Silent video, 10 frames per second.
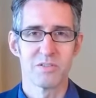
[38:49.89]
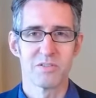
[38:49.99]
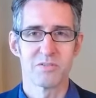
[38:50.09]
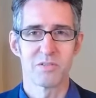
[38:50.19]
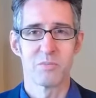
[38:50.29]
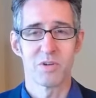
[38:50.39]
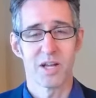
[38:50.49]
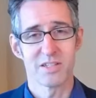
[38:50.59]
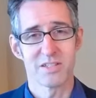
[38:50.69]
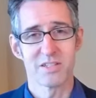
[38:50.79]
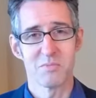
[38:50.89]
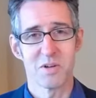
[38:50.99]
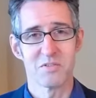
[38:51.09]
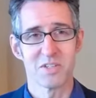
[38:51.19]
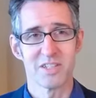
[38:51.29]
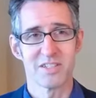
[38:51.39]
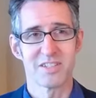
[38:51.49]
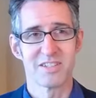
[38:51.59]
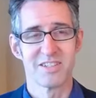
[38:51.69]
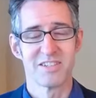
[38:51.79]
from practicing mindfulness,
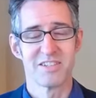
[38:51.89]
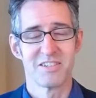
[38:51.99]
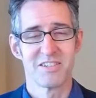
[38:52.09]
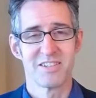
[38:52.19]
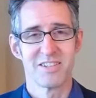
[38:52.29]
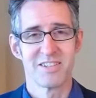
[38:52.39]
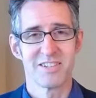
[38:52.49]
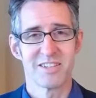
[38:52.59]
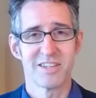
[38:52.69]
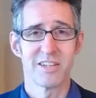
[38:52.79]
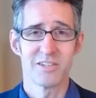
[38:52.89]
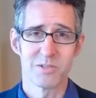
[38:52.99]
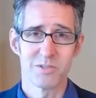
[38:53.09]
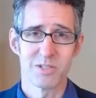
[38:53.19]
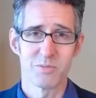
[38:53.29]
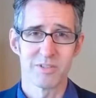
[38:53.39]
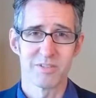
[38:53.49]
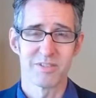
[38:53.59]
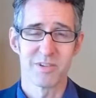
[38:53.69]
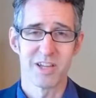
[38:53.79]
it ain't so simple,
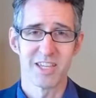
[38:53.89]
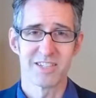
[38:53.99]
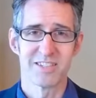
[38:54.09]
right?